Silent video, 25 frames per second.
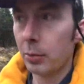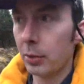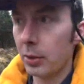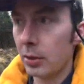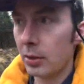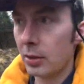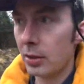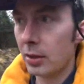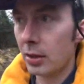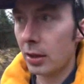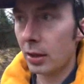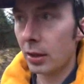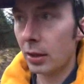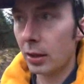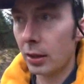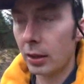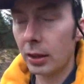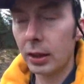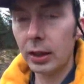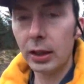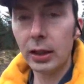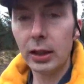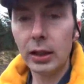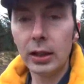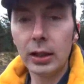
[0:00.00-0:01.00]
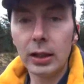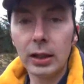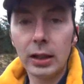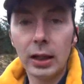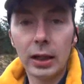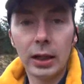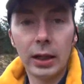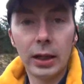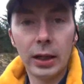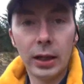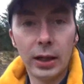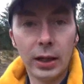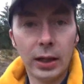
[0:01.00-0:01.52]
But uh,
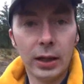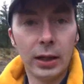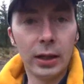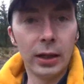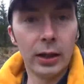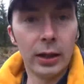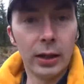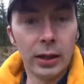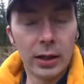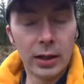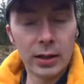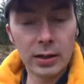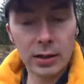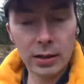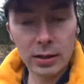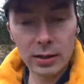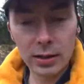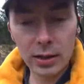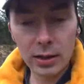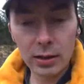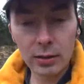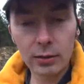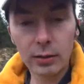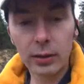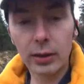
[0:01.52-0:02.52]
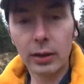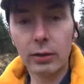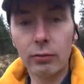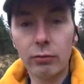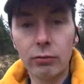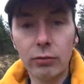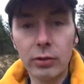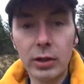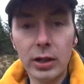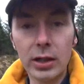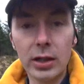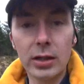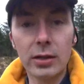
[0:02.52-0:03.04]
he is continually
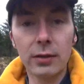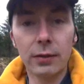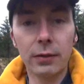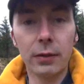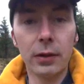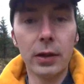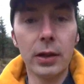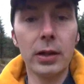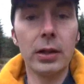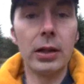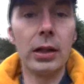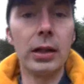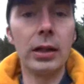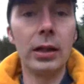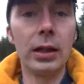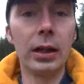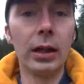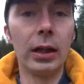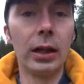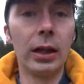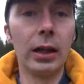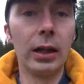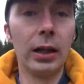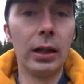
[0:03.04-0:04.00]
redefining